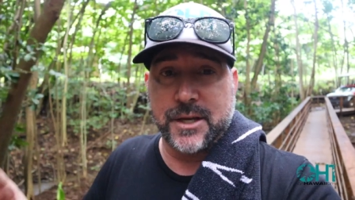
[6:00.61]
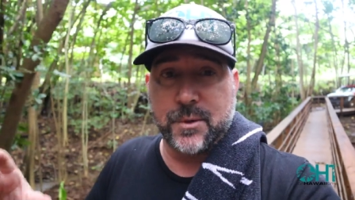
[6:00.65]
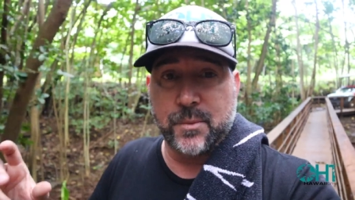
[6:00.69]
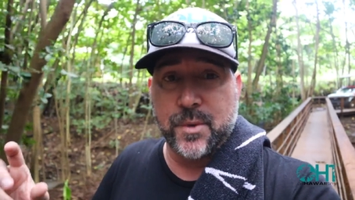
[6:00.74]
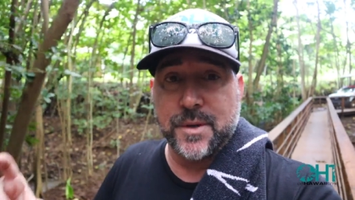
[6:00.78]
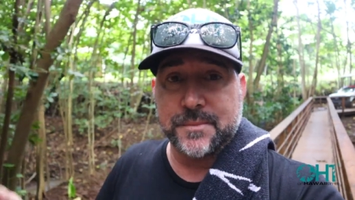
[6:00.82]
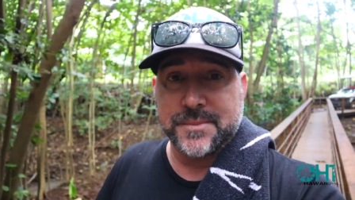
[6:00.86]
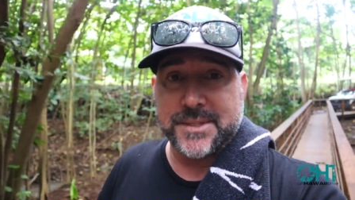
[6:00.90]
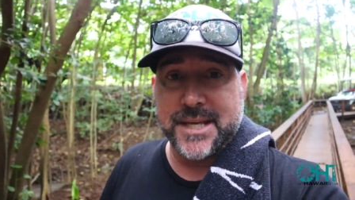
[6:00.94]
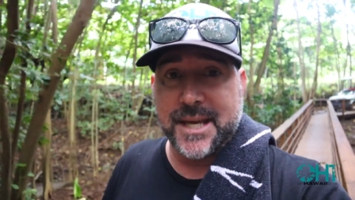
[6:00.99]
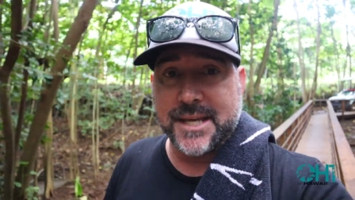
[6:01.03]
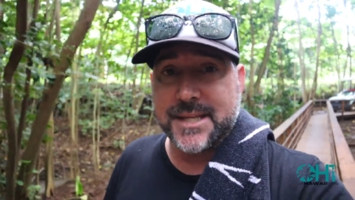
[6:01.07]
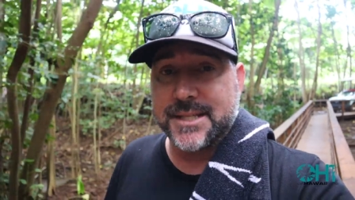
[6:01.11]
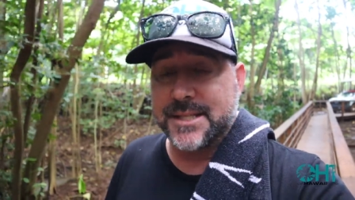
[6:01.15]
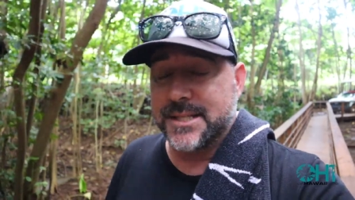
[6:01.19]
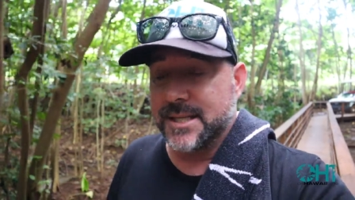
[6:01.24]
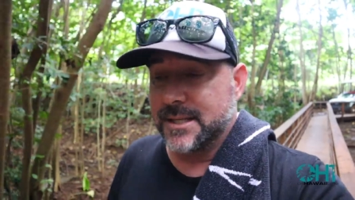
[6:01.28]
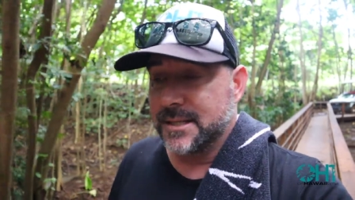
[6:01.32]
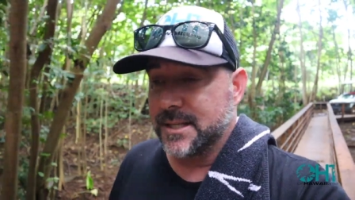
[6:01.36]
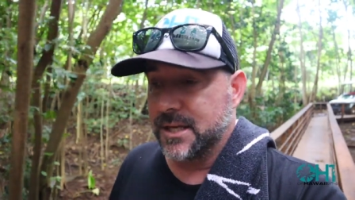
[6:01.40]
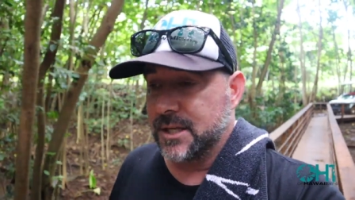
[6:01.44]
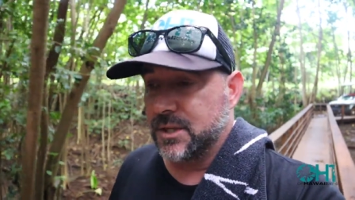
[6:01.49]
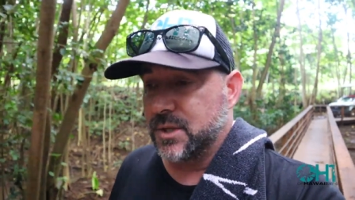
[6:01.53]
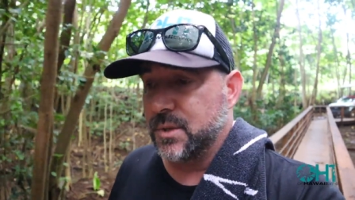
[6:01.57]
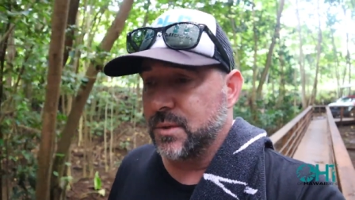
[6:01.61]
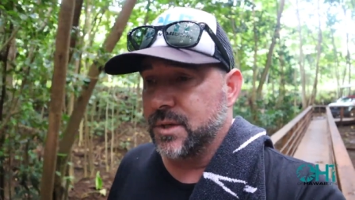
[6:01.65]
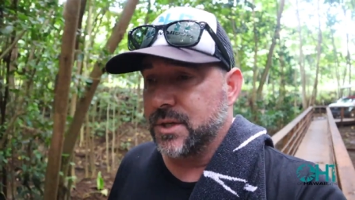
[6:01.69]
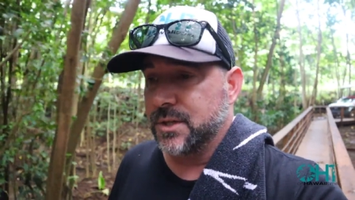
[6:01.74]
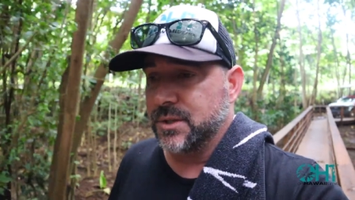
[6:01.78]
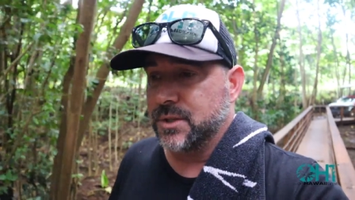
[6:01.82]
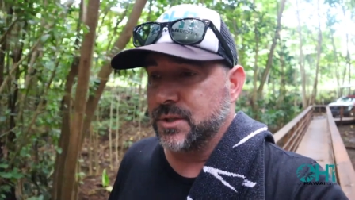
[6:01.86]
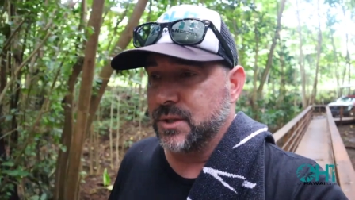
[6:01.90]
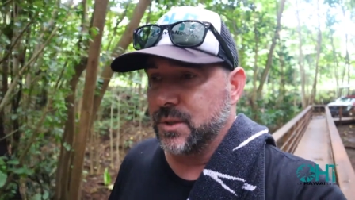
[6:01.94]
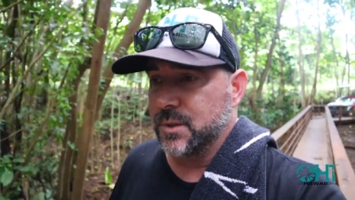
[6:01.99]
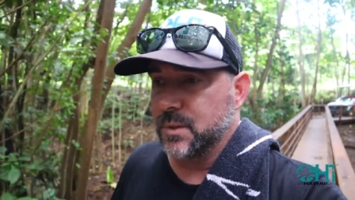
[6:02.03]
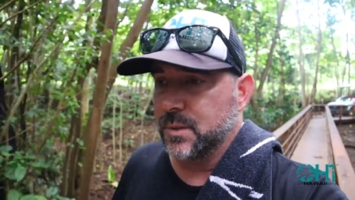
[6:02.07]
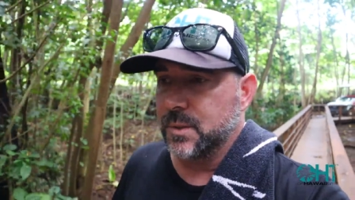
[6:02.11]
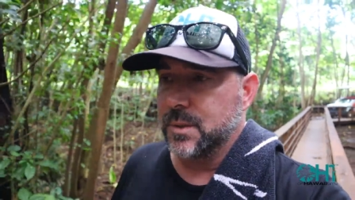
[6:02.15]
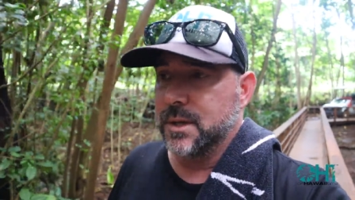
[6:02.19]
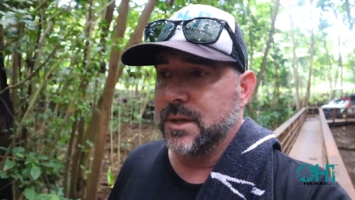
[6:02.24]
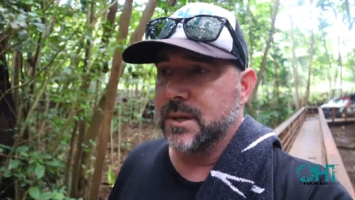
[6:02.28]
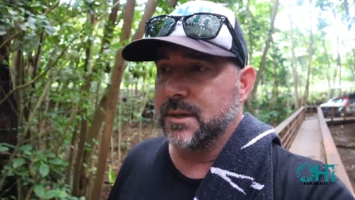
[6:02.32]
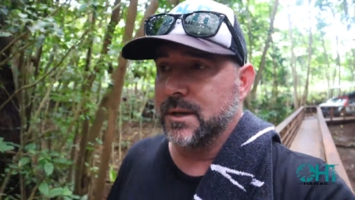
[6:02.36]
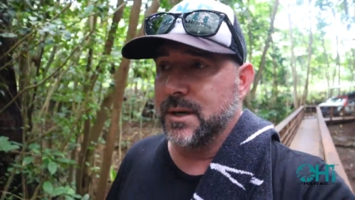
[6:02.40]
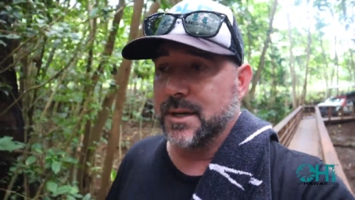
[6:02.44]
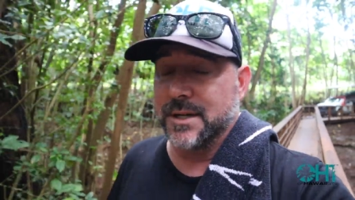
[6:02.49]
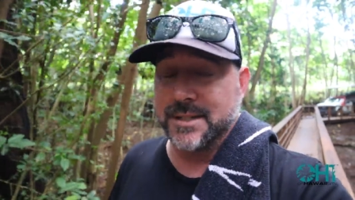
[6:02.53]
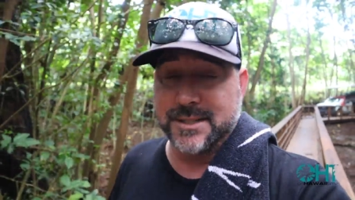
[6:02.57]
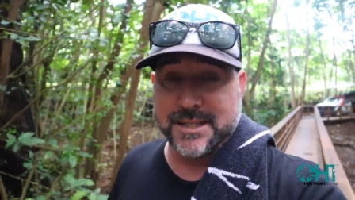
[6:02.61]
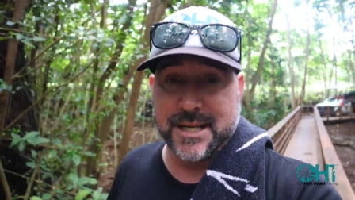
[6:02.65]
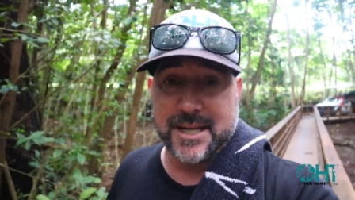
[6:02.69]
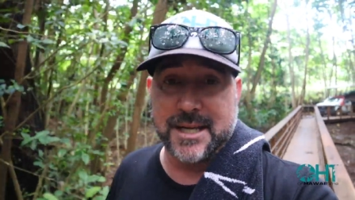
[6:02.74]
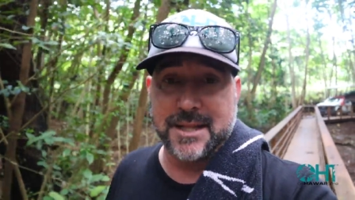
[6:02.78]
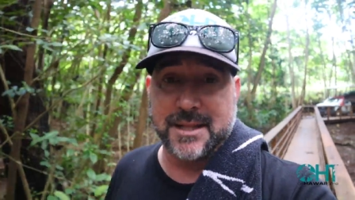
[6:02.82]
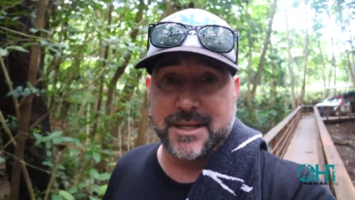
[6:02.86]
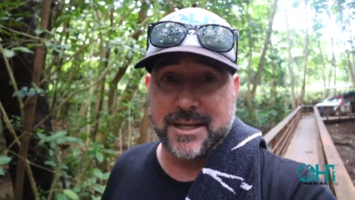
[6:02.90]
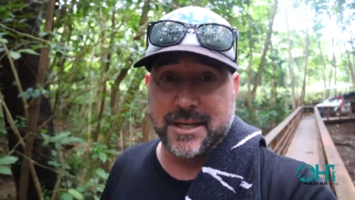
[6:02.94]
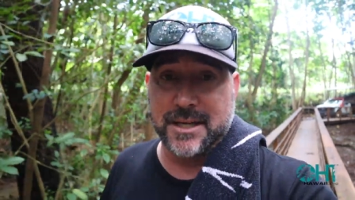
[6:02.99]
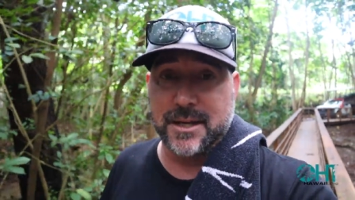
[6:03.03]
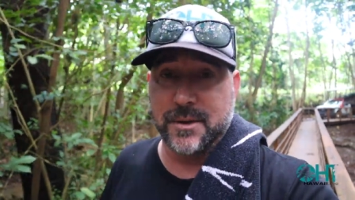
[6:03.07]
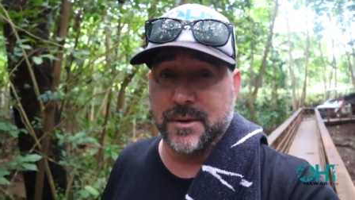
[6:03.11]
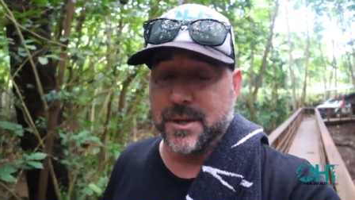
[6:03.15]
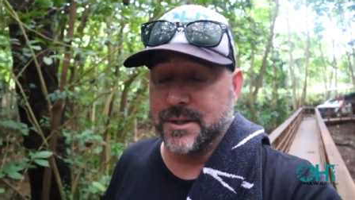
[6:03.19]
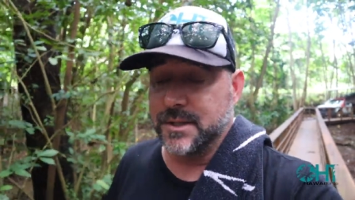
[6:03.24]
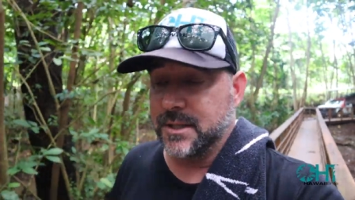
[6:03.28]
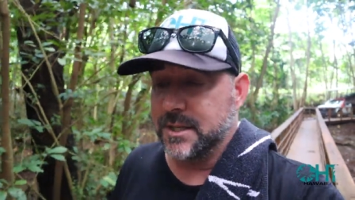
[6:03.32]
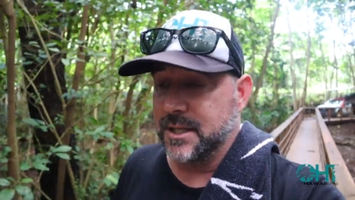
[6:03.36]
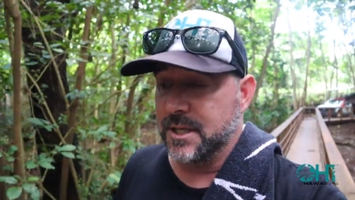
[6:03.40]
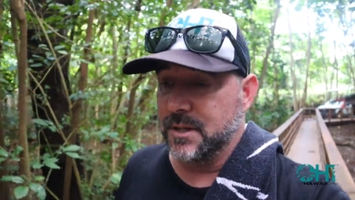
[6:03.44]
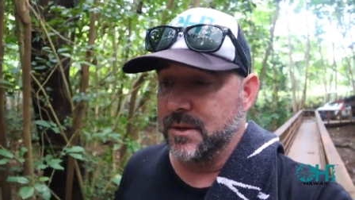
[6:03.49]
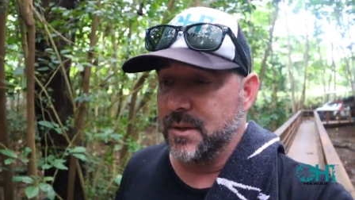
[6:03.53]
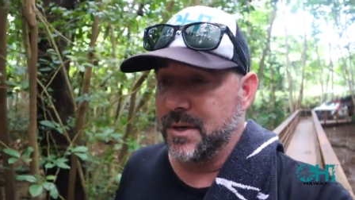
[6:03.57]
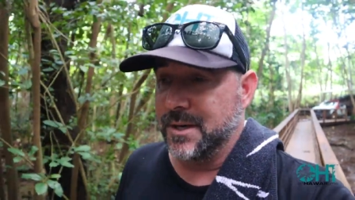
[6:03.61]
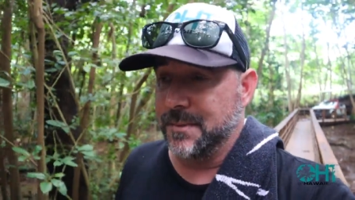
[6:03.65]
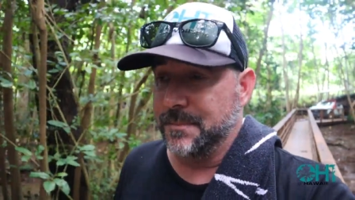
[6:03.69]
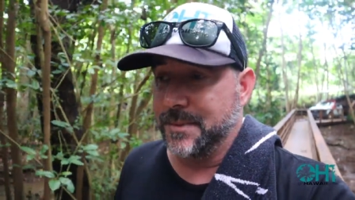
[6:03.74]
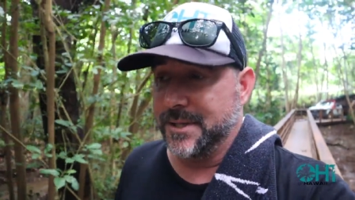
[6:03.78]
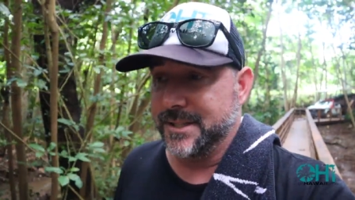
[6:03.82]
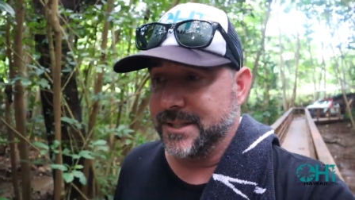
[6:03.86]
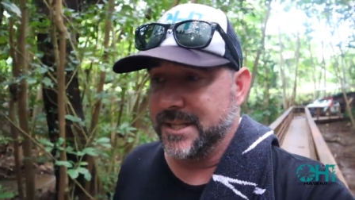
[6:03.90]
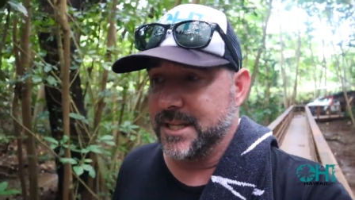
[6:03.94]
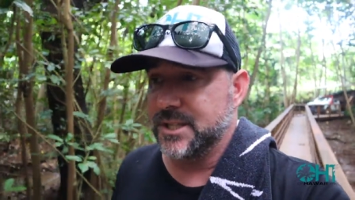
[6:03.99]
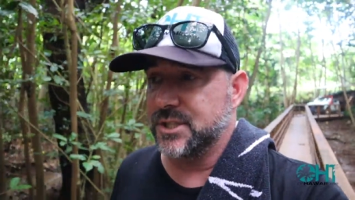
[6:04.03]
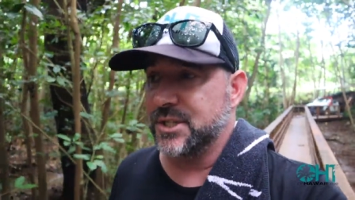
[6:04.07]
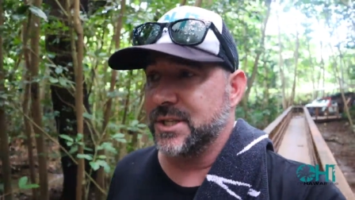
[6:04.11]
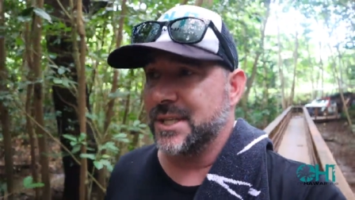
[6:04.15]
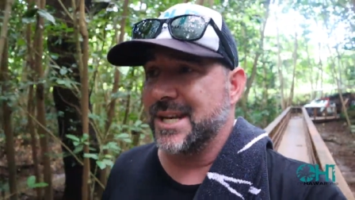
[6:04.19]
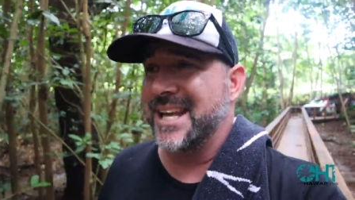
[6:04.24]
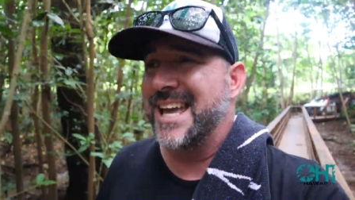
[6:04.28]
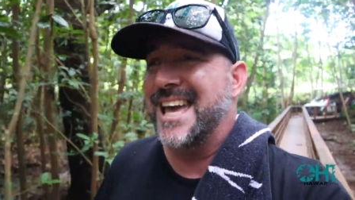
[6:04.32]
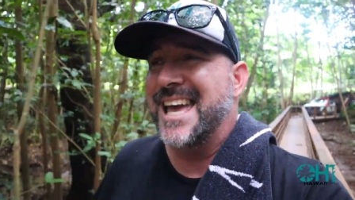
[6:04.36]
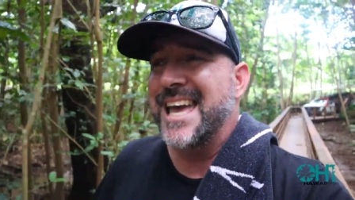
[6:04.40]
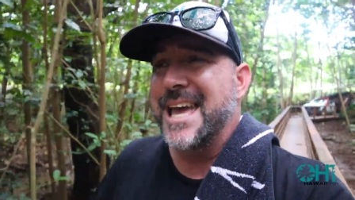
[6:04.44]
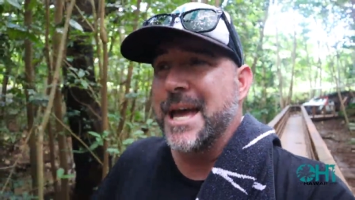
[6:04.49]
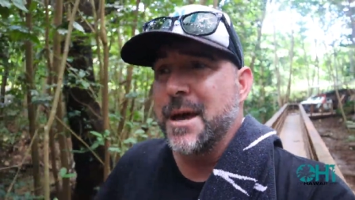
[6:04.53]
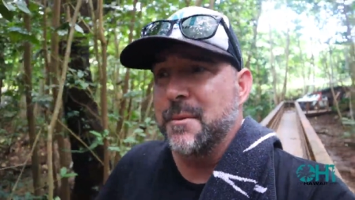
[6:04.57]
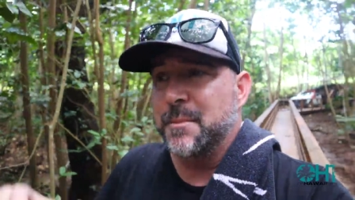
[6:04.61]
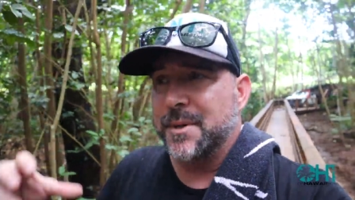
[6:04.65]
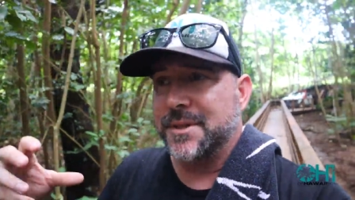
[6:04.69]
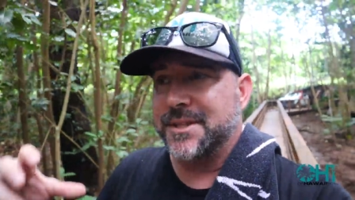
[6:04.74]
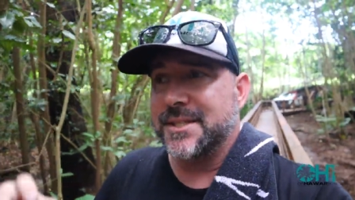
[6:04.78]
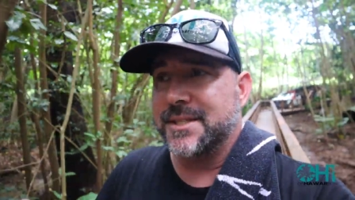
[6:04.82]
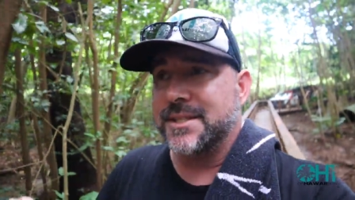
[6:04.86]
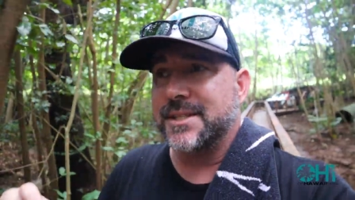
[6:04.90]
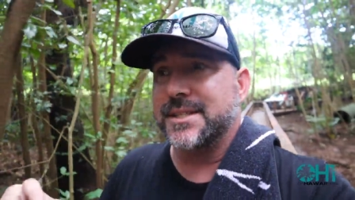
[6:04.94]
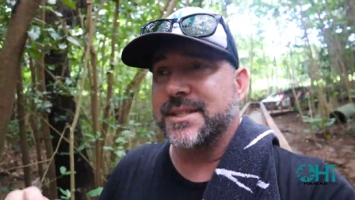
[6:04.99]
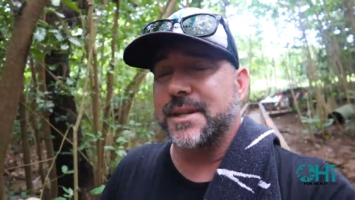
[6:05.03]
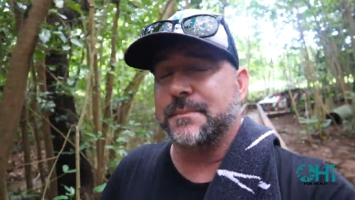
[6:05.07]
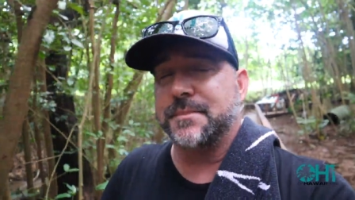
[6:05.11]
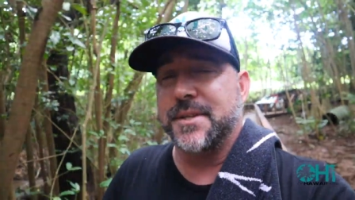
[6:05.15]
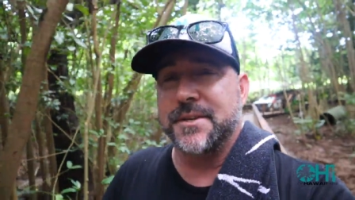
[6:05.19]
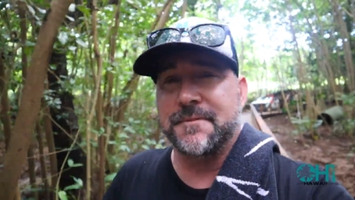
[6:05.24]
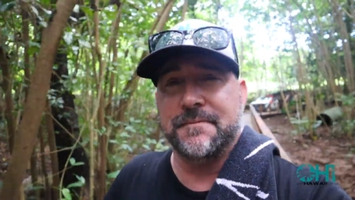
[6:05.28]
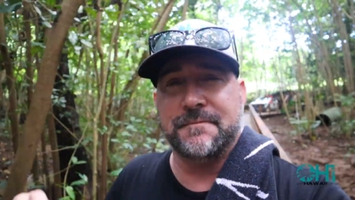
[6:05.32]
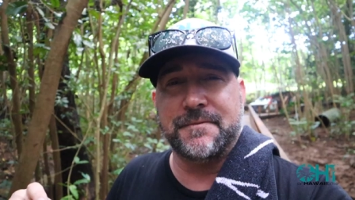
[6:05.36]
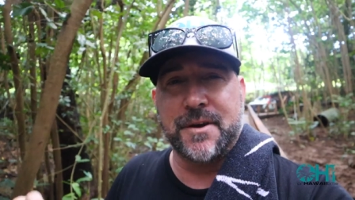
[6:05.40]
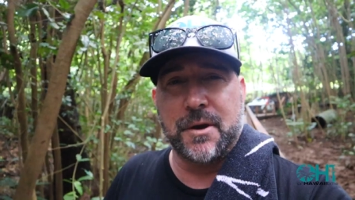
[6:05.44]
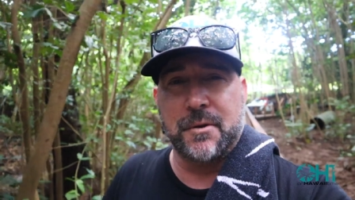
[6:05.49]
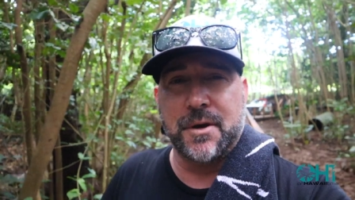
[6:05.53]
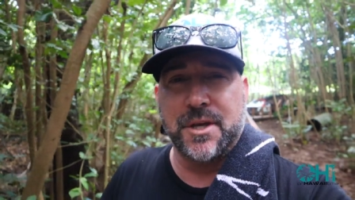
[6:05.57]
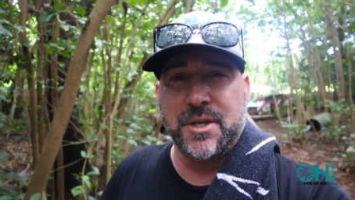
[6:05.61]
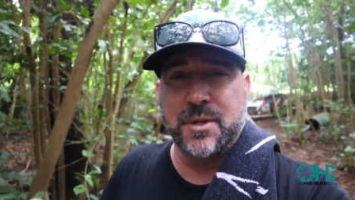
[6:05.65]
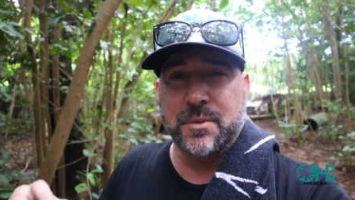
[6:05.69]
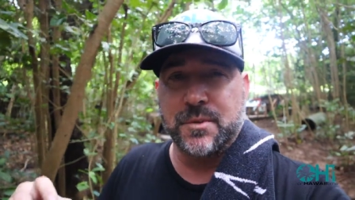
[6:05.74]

rum tasting that you can do daily here at the Kilohana Plantation. But this is something very